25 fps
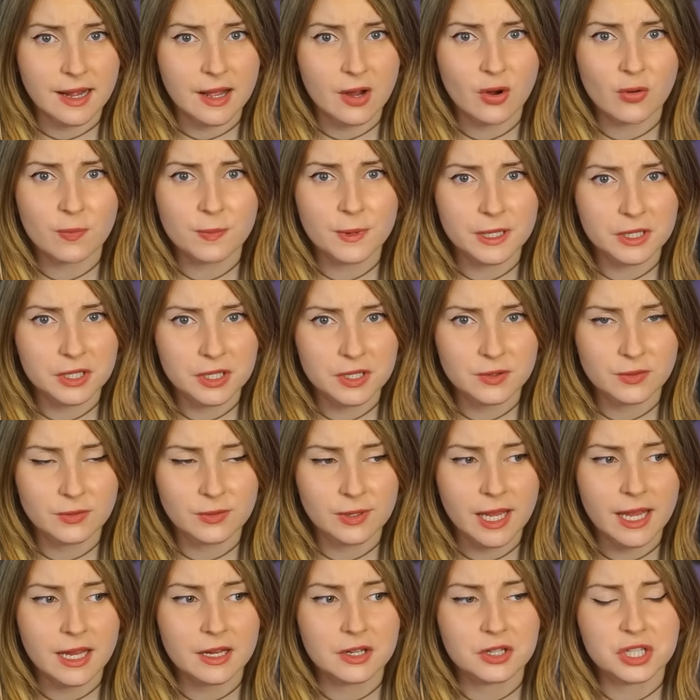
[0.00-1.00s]
I hope that she's
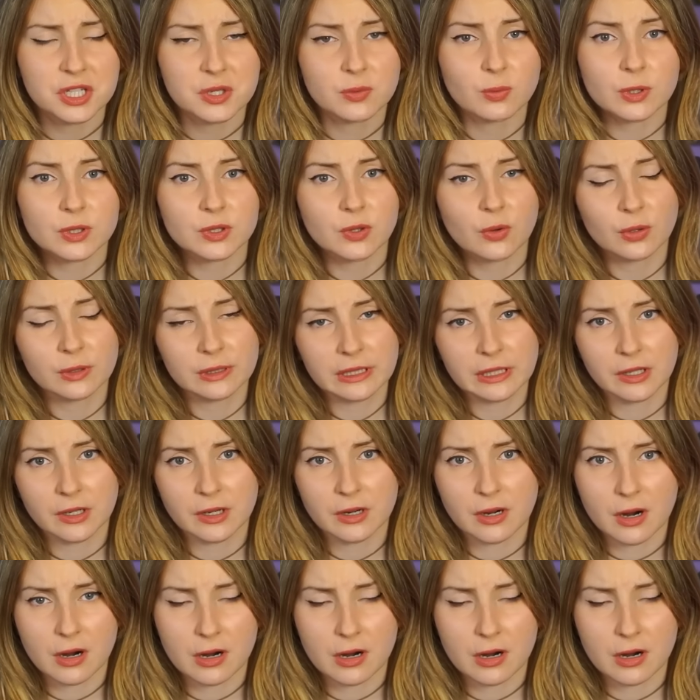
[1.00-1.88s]
okay because she was holding her